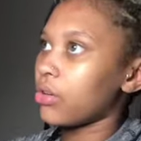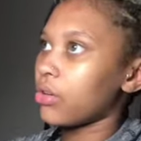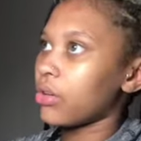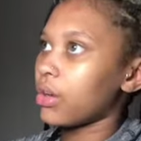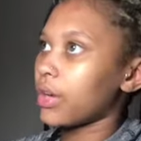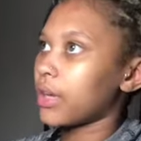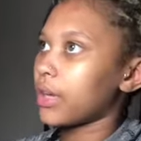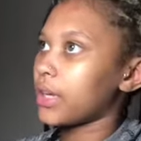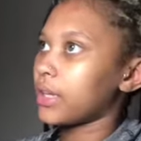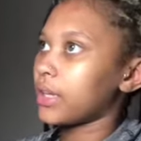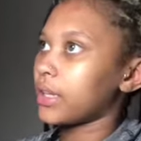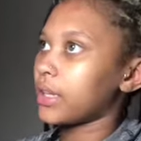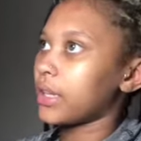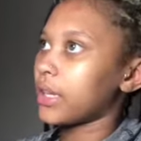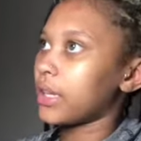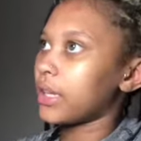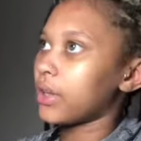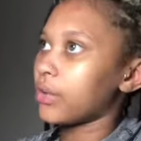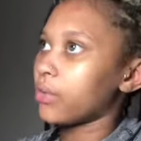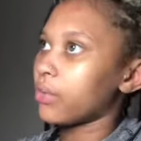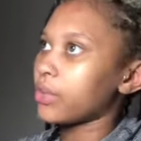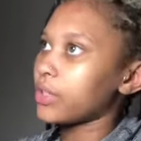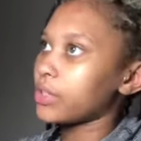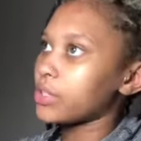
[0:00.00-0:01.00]
anything?
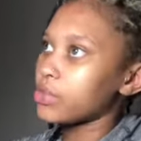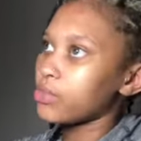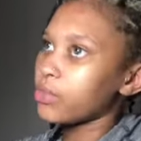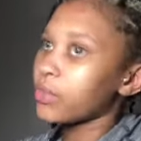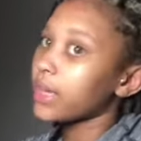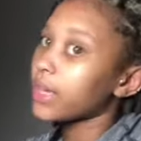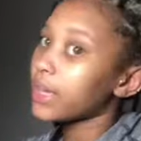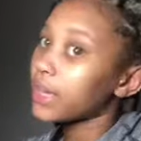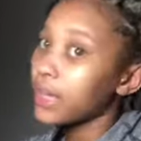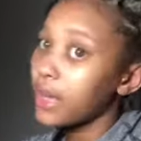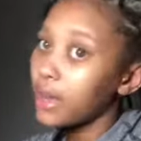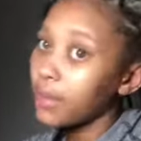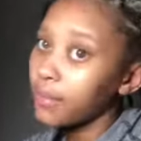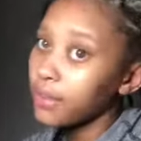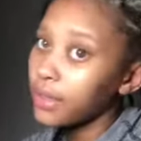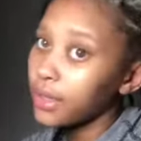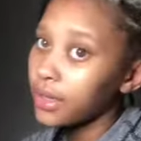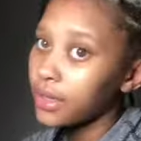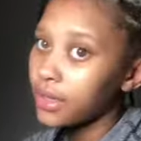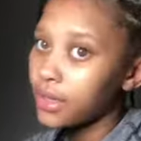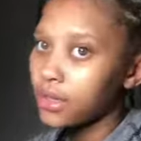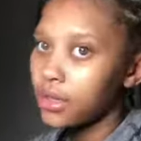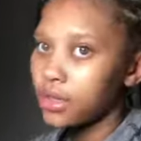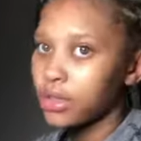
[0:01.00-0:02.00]
When's the wig coming?
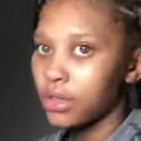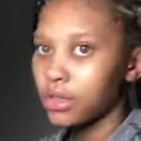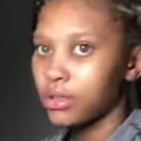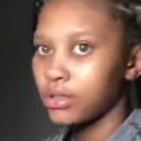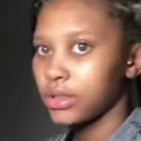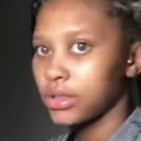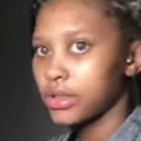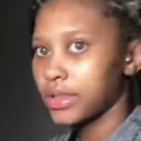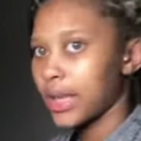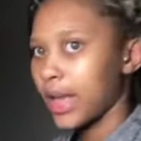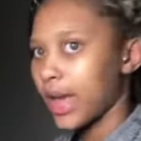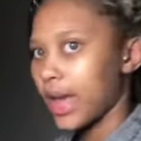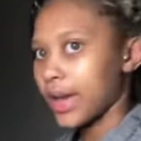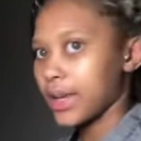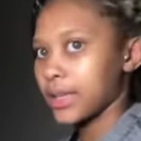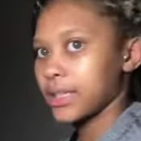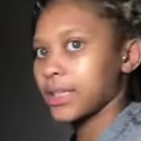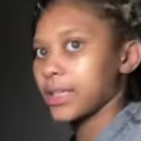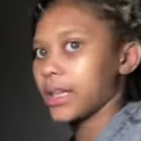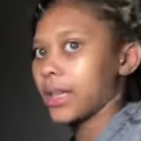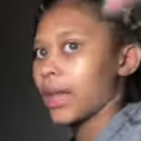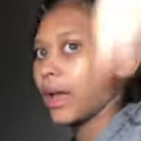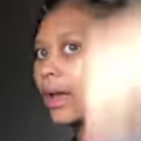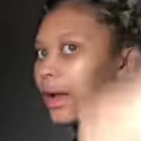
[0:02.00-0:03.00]
You know, just asking
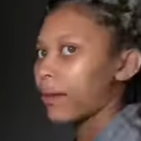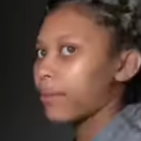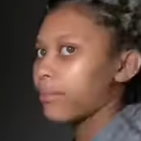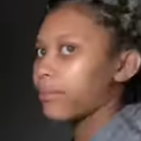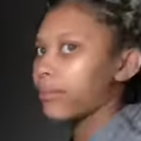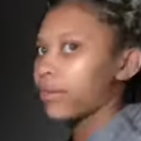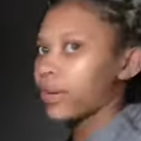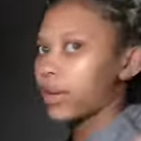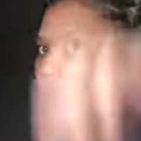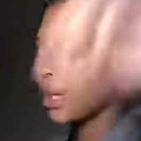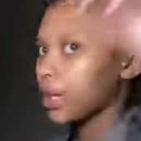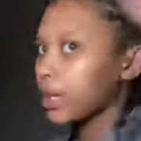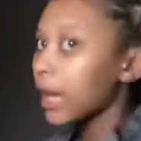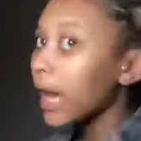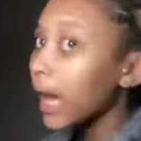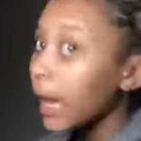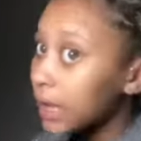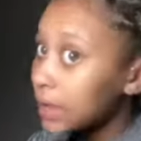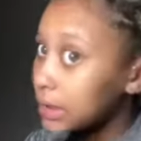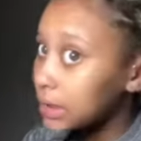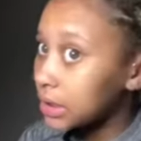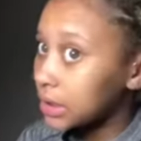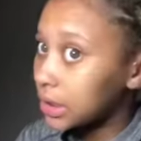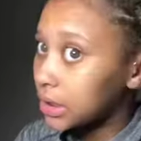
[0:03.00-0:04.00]
like very
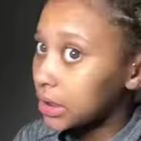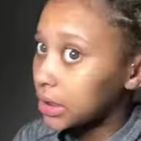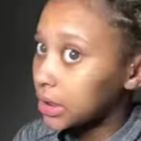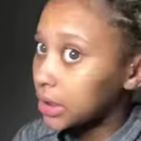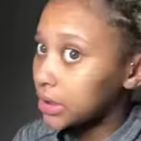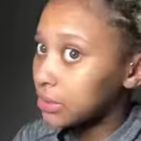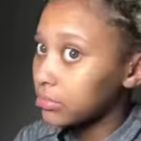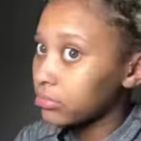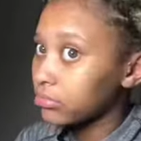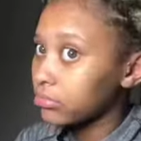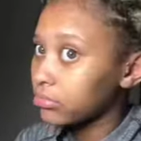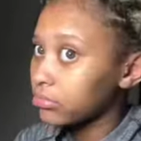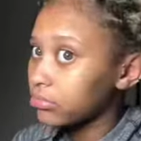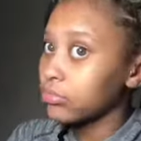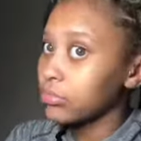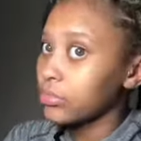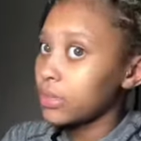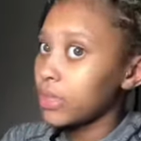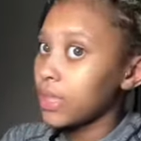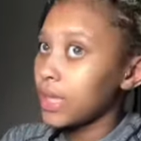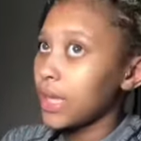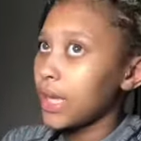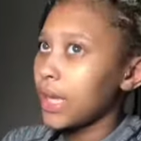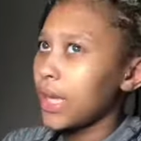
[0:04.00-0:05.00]
nicely.
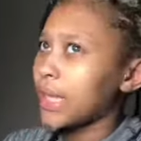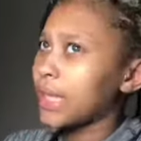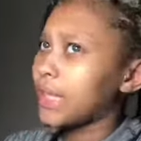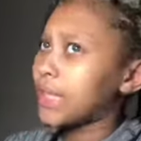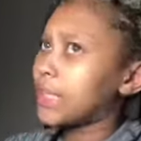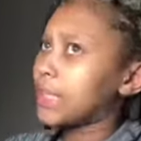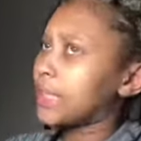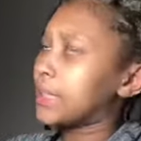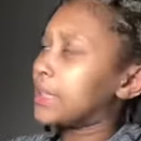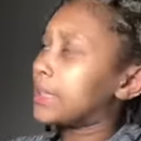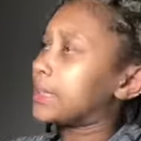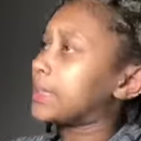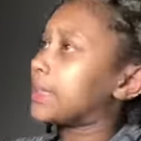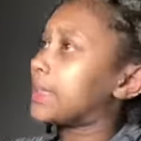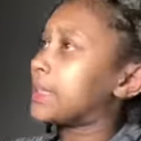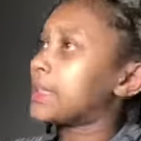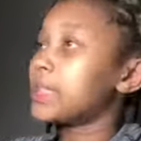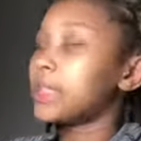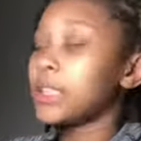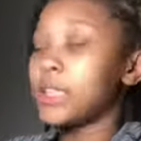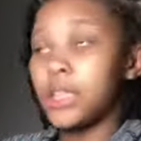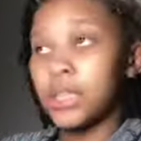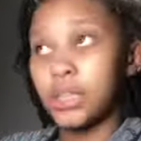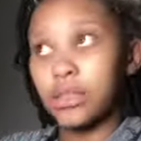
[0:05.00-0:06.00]
And then it says
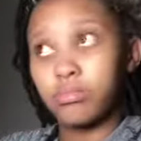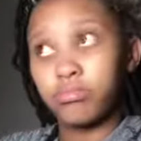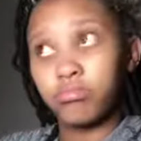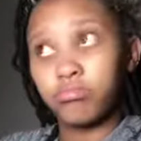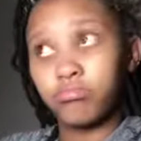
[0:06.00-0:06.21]
scene.